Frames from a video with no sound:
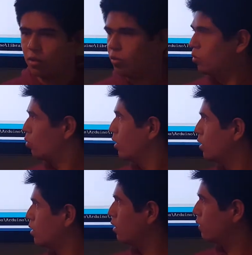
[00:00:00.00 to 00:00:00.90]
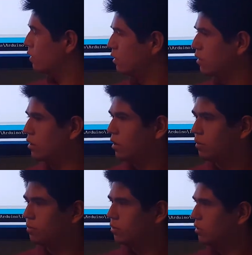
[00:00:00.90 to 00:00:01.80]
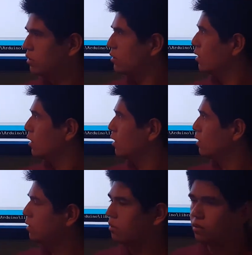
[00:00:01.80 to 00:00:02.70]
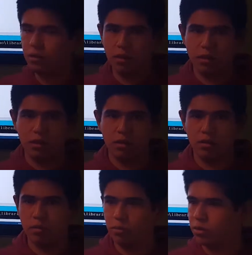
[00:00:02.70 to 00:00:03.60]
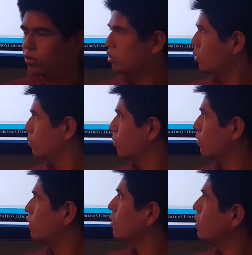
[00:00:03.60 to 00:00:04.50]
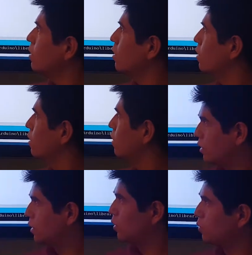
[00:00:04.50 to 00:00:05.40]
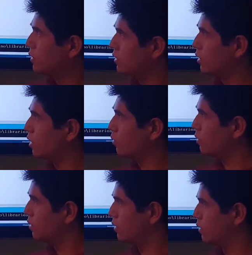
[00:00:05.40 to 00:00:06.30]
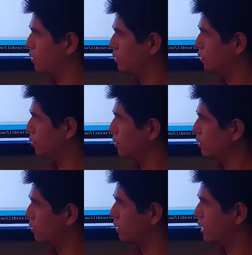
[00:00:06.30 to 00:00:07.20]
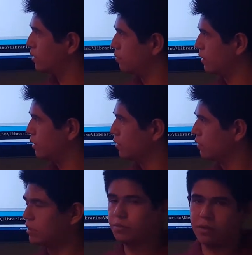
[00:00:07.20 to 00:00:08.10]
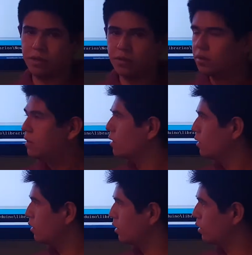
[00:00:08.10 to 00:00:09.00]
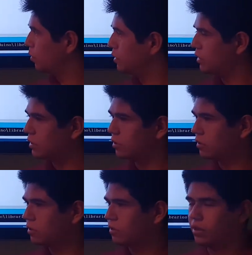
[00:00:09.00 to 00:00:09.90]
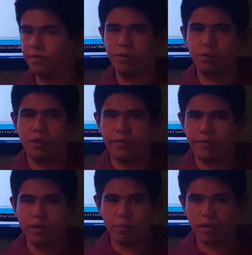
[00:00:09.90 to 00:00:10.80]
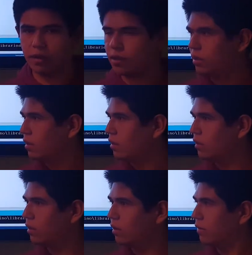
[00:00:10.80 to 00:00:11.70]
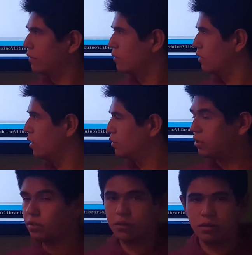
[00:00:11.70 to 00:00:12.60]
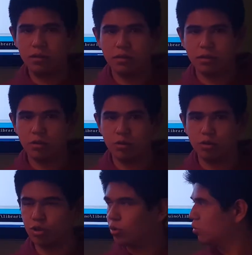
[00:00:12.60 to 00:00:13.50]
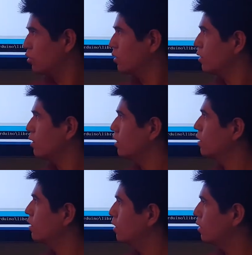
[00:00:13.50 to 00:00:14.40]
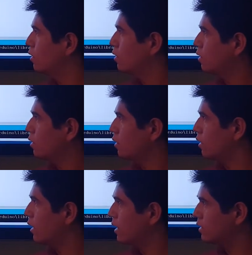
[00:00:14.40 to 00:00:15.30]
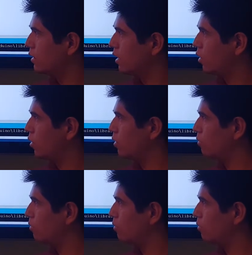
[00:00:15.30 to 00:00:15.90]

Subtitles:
one of the options that we shown before. Here we start with the third and last page of this menu, which is going to give you a feedback of the option you chose. It has an